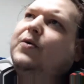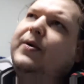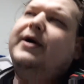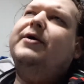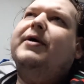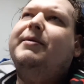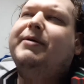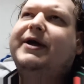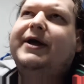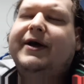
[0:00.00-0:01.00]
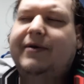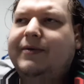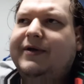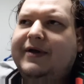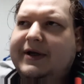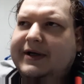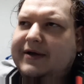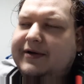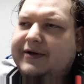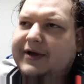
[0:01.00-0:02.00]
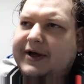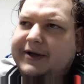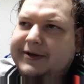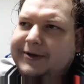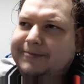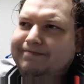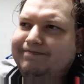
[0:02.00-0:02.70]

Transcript: Where do I begin with these other things?